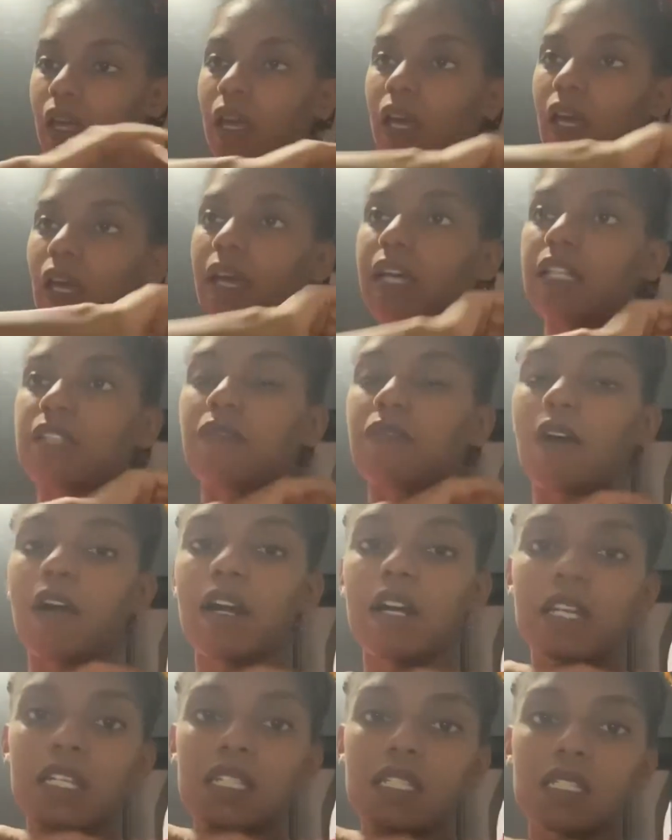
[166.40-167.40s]
As
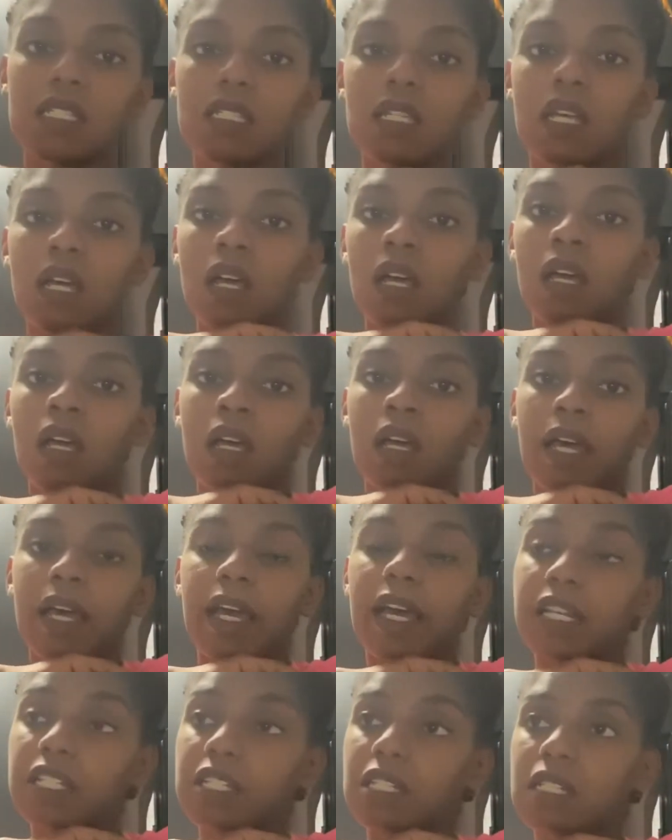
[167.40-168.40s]
far as
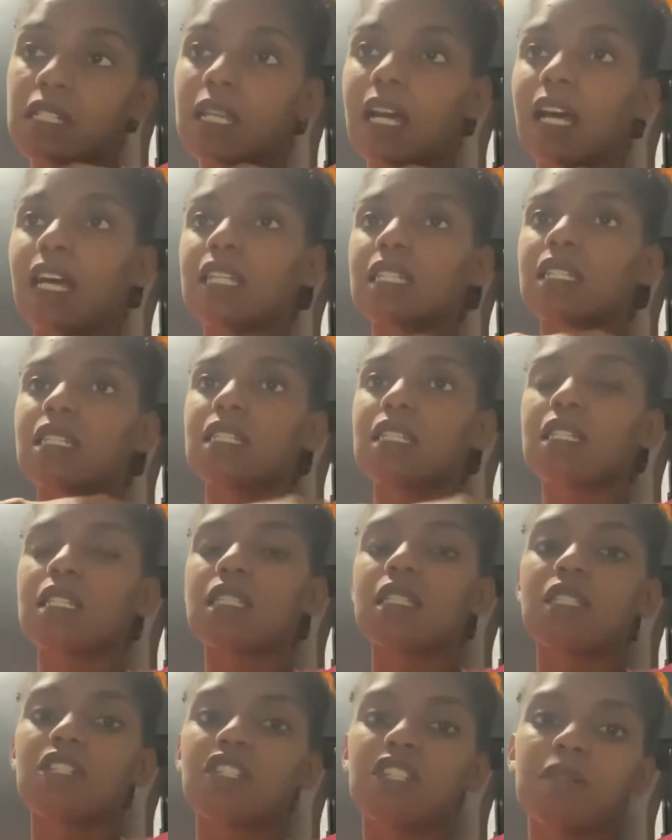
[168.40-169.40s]
exercising,
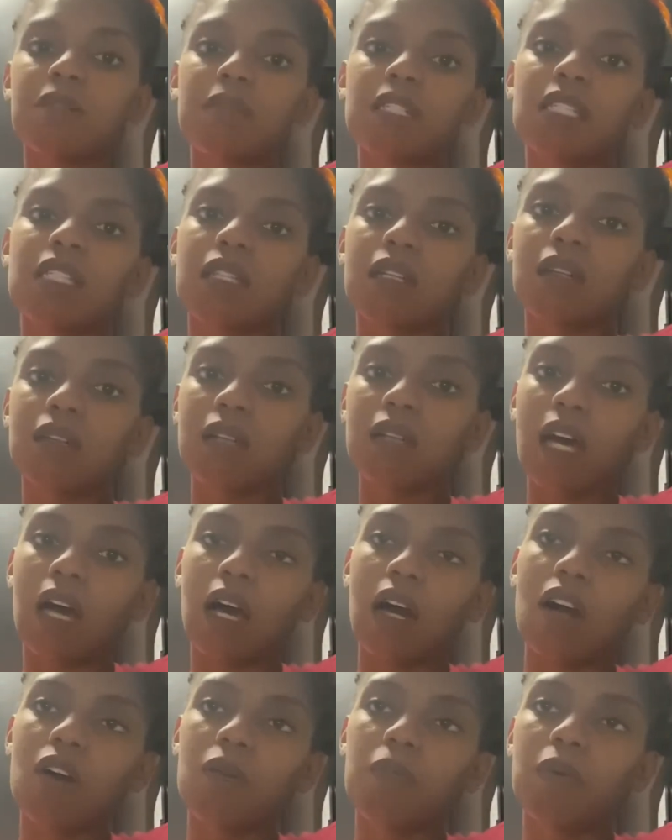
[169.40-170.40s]
since the gym is still
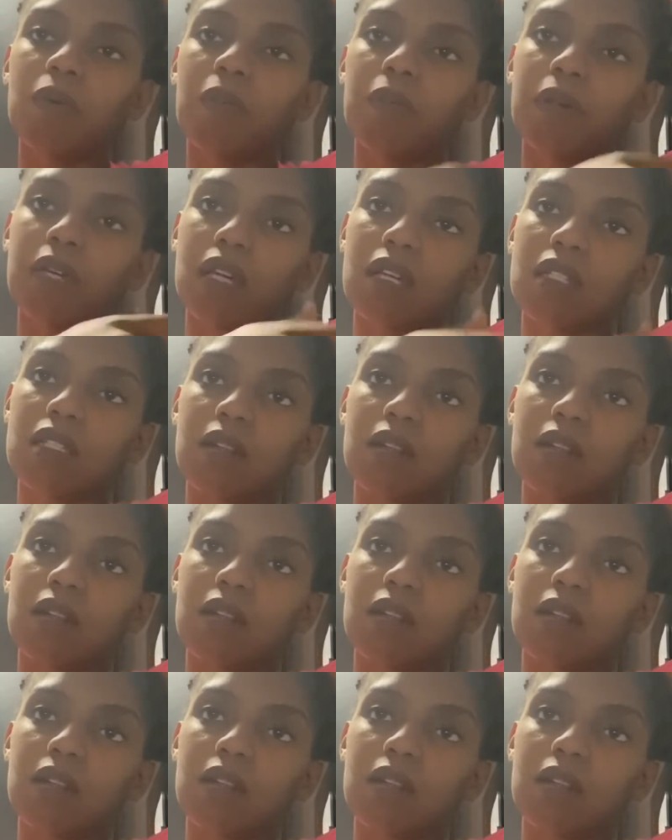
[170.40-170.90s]
not open because of